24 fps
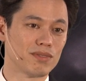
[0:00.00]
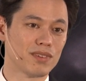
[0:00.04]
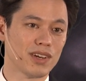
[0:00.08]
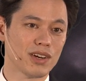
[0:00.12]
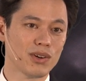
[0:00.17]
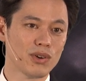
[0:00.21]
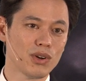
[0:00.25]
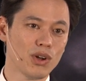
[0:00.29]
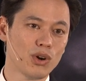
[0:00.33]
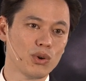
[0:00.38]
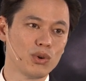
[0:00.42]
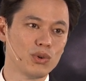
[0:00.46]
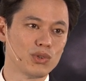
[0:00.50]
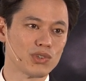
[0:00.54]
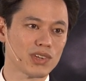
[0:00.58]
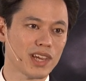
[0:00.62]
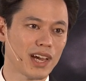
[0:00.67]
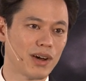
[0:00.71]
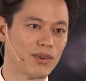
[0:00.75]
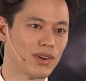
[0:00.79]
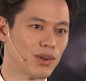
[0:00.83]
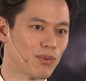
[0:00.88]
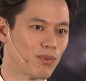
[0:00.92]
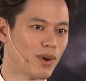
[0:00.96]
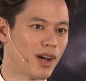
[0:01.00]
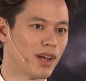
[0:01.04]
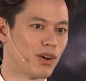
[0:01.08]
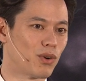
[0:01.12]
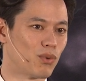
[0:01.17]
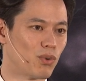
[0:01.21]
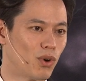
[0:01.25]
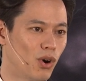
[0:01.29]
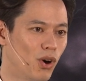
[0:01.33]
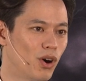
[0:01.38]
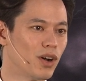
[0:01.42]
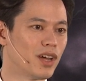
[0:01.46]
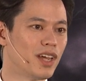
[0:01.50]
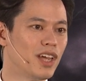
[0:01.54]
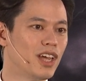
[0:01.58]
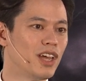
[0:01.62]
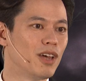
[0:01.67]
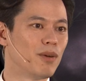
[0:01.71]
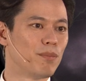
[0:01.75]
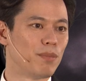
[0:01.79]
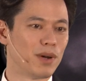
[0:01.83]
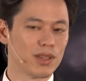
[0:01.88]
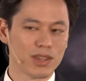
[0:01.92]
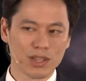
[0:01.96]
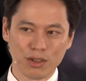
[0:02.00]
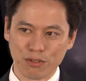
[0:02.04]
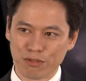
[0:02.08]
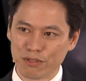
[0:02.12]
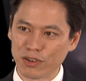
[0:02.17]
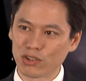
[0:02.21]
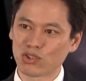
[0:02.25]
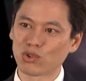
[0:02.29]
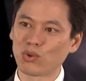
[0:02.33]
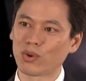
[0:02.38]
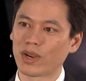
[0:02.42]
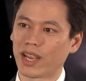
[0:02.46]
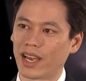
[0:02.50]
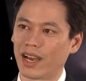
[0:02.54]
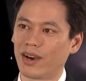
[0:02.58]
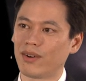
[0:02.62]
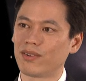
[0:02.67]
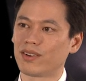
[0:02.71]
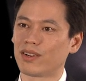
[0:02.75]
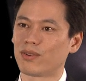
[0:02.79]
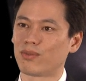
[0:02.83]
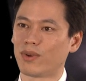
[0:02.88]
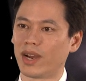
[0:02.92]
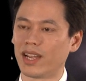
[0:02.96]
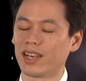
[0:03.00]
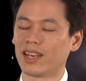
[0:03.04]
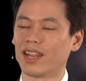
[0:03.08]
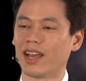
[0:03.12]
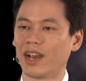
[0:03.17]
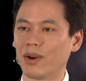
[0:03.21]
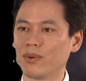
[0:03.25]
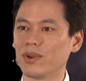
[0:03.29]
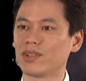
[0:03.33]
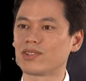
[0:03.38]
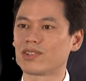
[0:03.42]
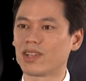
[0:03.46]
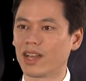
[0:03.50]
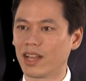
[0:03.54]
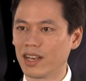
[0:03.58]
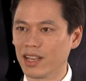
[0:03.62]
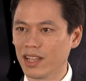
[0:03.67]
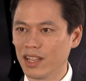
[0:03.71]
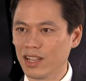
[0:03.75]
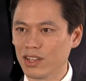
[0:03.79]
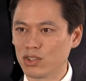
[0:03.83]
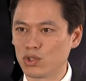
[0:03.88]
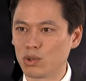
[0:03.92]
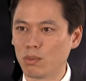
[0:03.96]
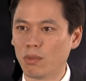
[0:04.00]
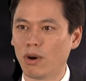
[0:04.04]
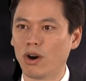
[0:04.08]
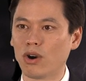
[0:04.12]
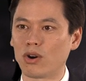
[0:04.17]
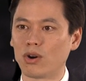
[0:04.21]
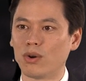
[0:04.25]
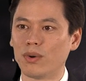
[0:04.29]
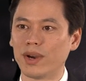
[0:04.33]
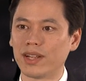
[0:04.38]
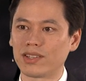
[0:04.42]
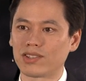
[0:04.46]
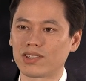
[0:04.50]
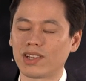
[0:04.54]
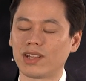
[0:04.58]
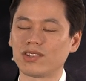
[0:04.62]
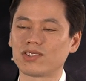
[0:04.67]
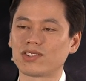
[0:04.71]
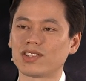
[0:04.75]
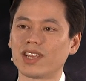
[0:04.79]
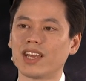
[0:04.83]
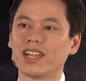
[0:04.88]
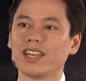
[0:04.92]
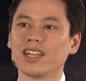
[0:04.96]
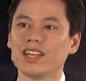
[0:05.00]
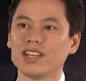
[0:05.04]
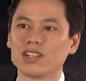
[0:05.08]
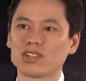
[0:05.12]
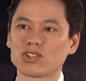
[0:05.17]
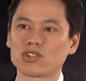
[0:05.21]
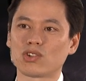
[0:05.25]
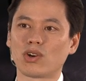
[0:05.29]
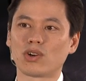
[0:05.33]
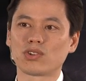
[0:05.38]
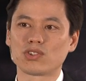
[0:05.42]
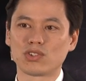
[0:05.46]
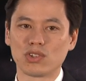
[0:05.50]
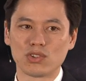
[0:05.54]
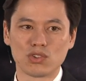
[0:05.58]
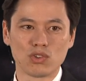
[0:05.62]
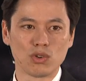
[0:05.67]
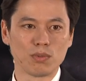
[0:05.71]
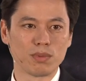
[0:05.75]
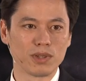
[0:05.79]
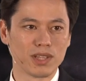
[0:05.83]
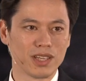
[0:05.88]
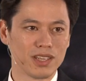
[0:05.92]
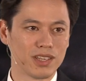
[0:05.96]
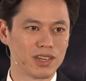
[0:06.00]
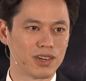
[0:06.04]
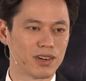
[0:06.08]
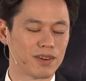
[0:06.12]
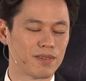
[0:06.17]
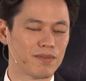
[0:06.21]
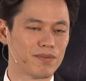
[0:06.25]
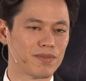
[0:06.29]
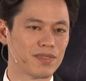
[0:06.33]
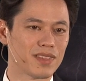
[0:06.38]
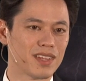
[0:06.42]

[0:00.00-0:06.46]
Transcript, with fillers: I don't know who's counting right or wrong, but the official count right now is that tomorrow at sunset starts the Jubilee year.